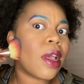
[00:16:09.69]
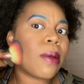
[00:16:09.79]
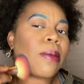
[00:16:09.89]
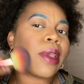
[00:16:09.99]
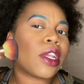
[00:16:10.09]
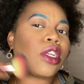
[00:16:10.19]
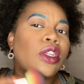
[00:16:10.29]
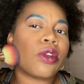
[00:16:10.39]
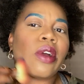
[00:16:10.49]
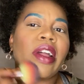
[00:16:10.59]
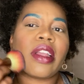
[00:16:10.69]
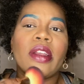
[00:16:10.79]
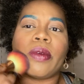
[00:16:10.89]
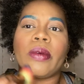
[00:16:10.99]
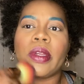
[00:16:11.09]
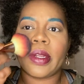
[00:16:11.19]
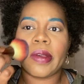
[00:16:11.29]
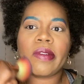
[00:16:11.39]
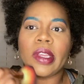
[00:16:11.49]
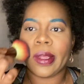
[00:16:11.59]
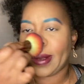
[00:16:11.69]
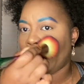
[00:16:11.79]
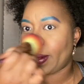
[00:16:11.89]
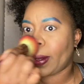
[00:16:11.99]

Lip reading: making sure I get rid of any